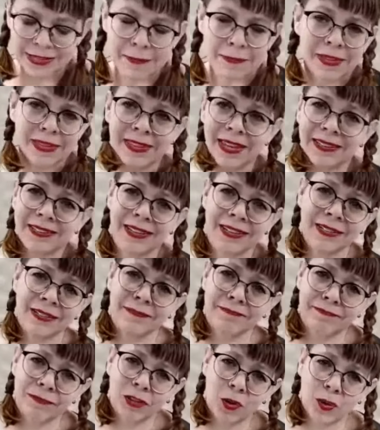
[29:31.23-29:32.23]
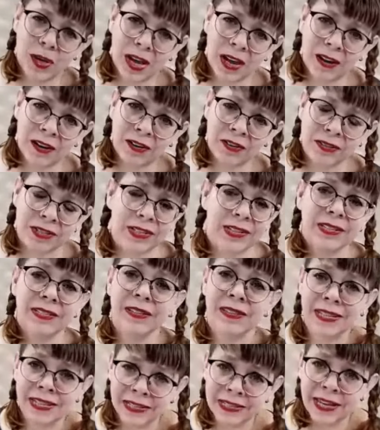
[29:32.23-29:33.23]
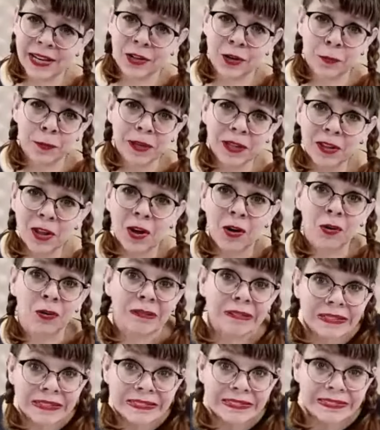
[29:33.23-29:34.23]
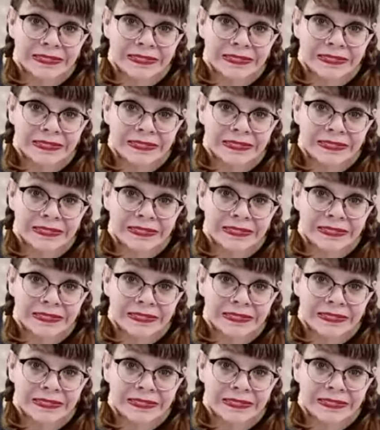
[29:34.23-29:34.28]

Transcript: Something like this, who cares? It's on the inside of your pillow.